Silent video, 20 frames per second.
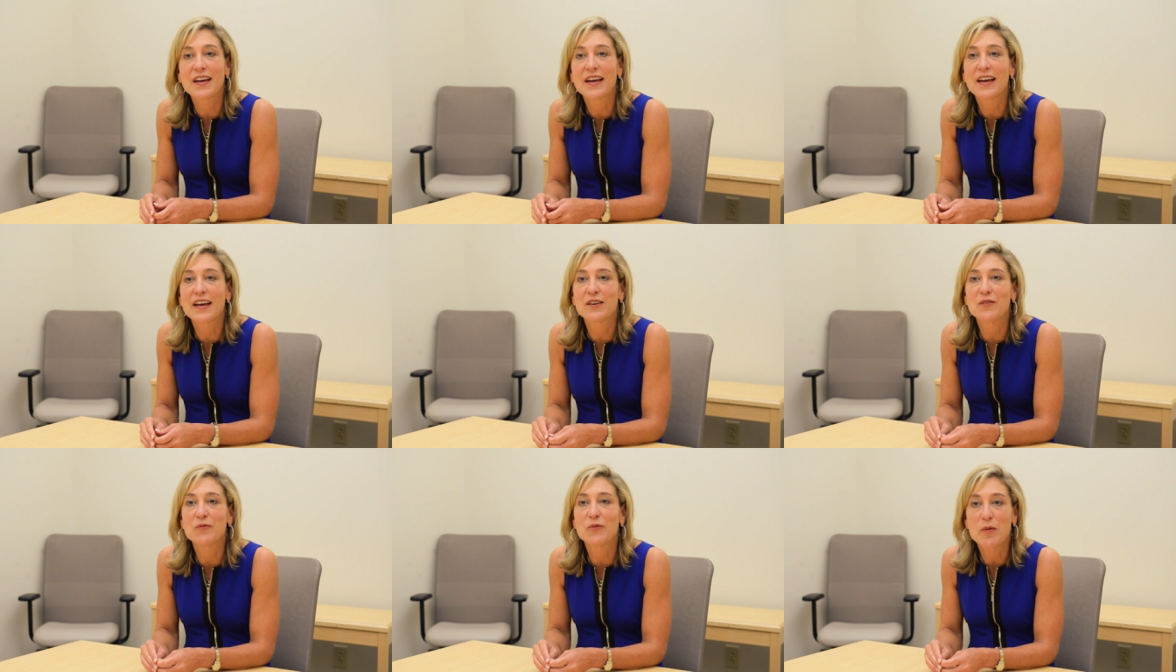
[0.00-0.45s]
I
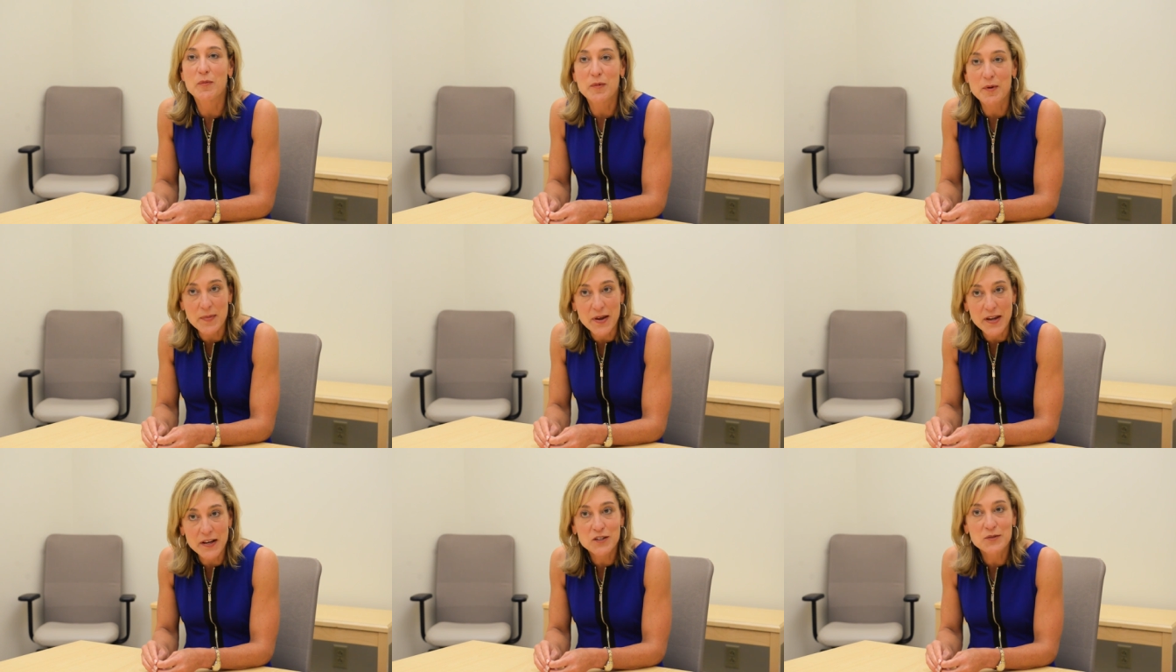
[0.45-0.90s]
had
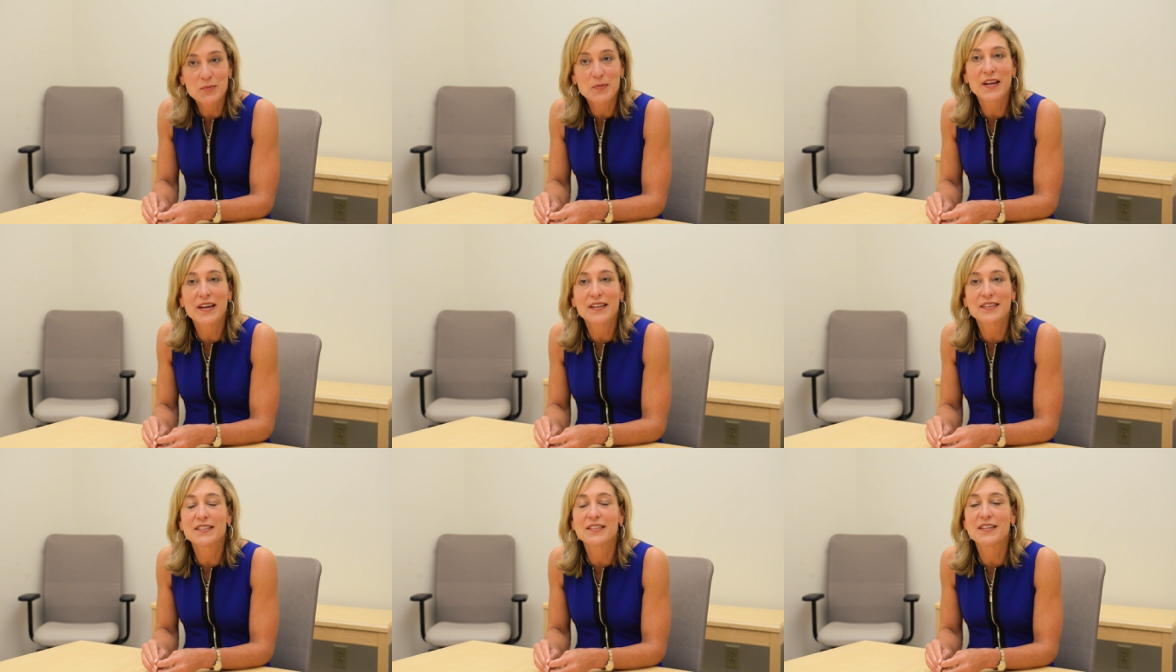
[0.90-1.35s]
enrollment
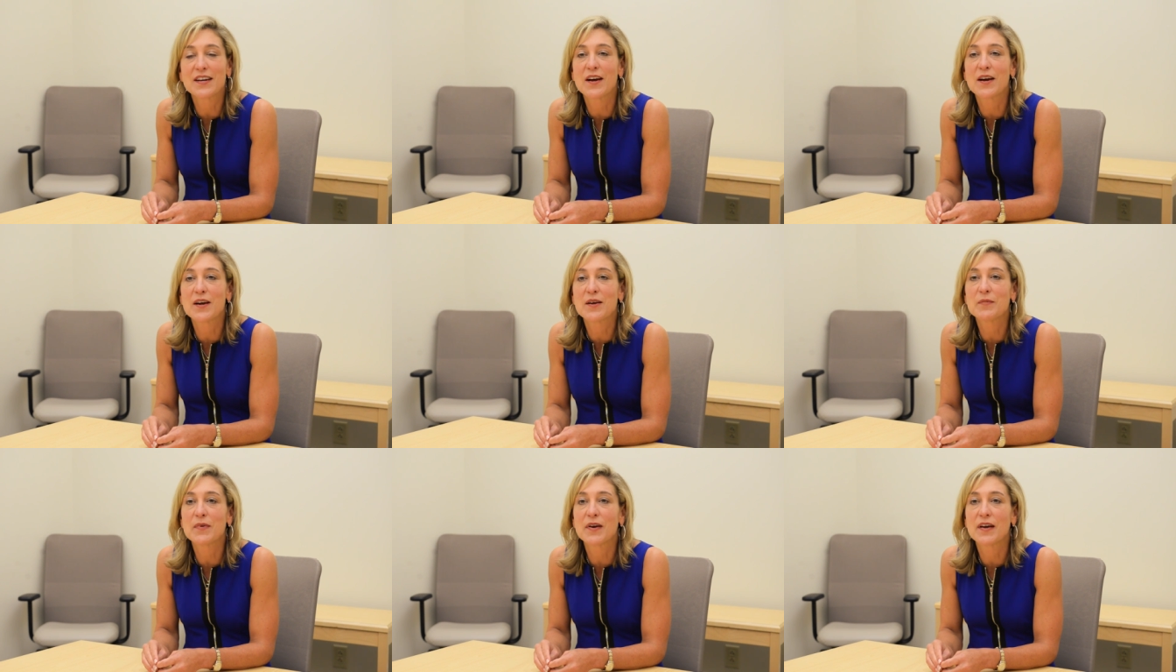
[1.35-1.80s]
management at the
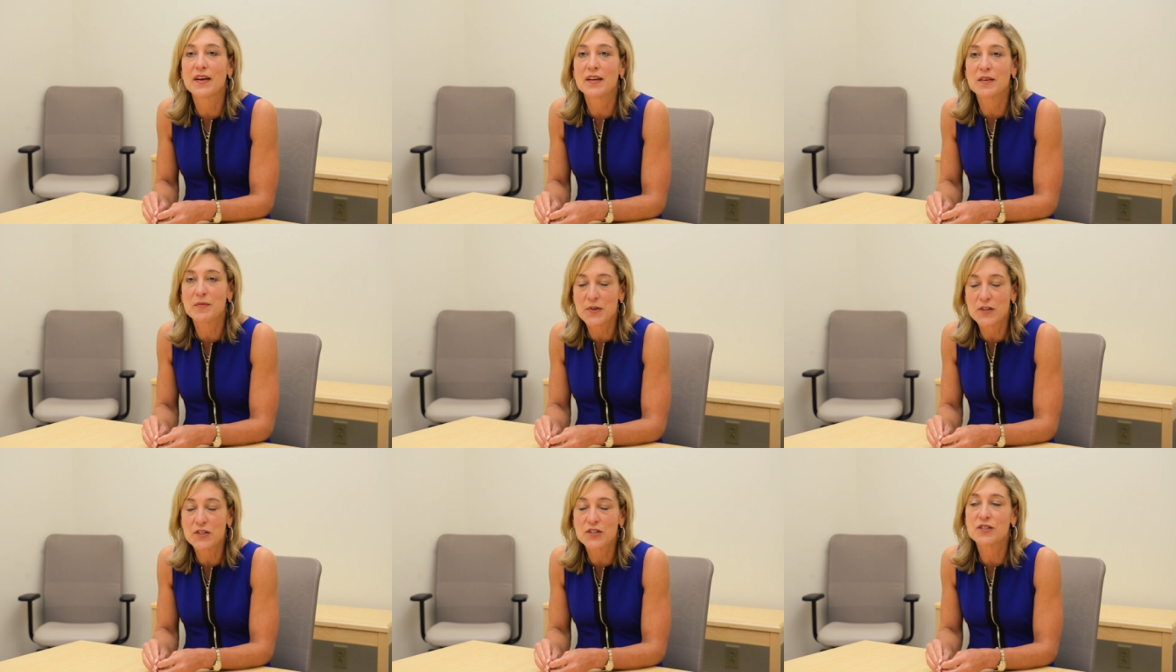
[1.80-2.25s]
time,
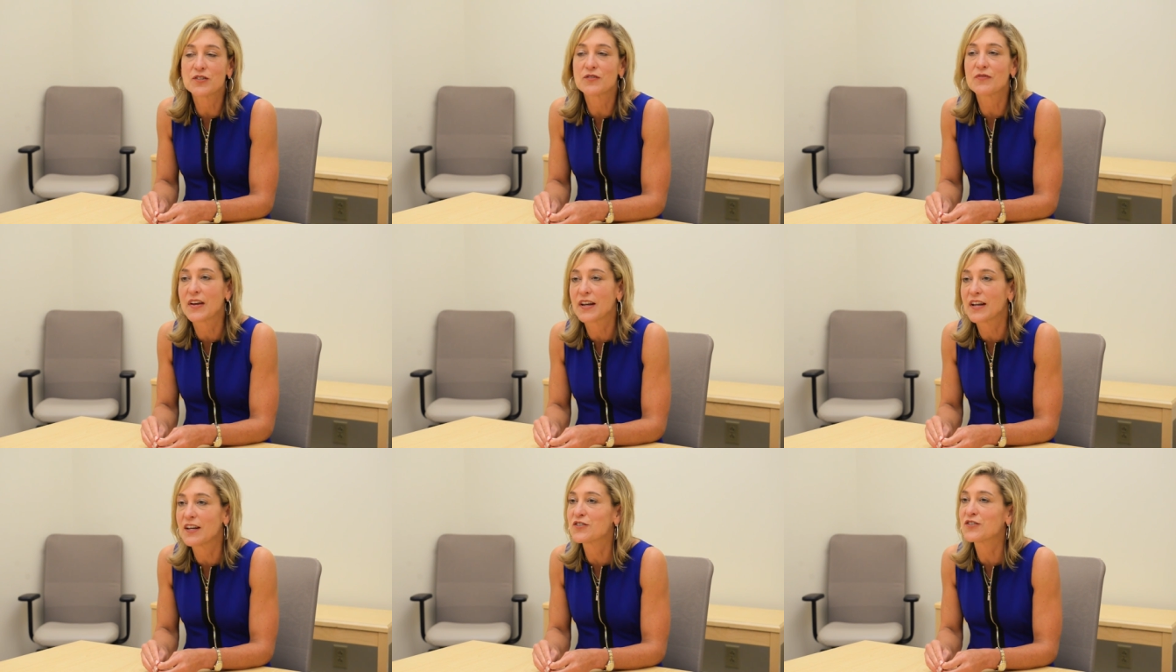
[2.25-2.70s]
admissions,
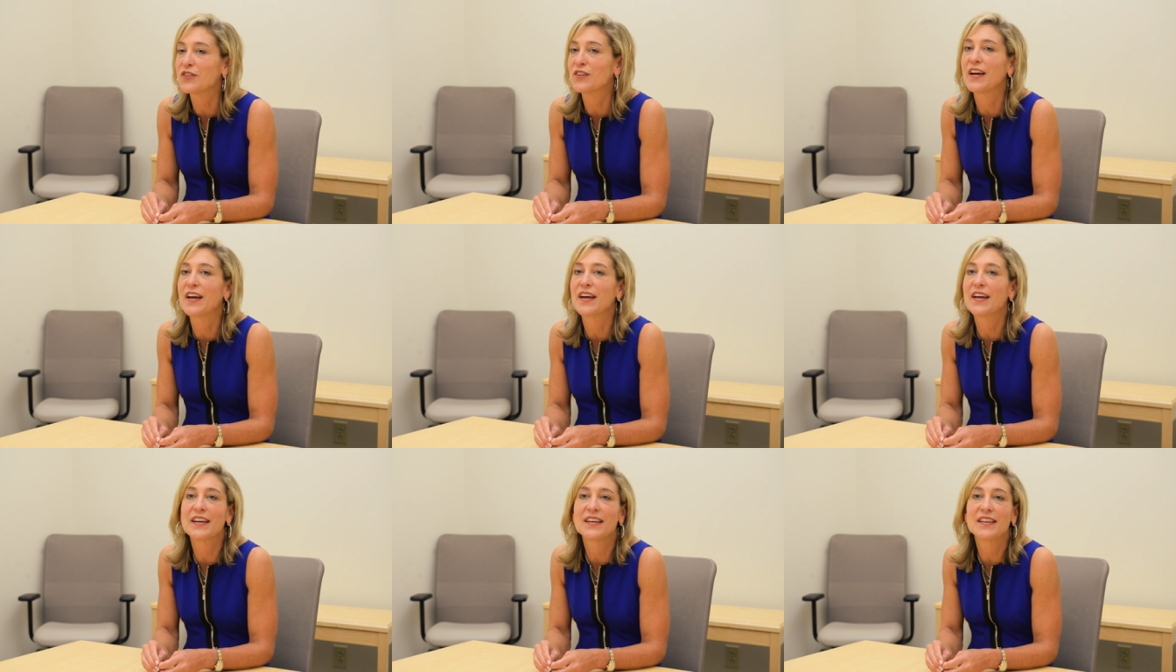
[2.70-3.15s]

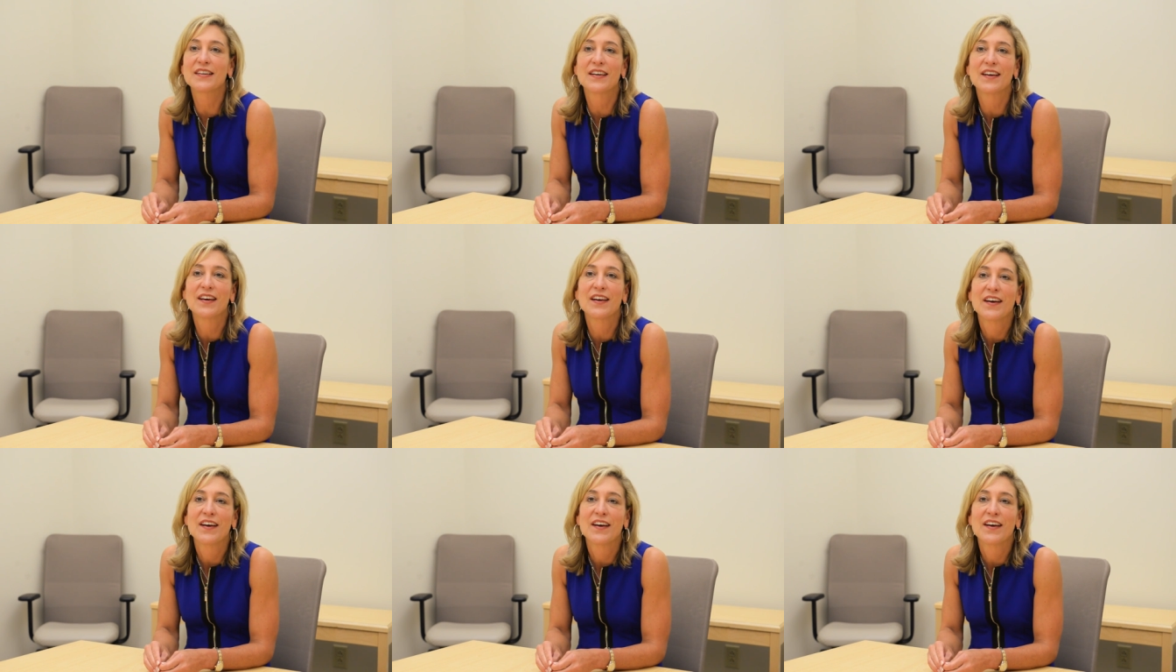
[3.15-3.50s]
financial aid,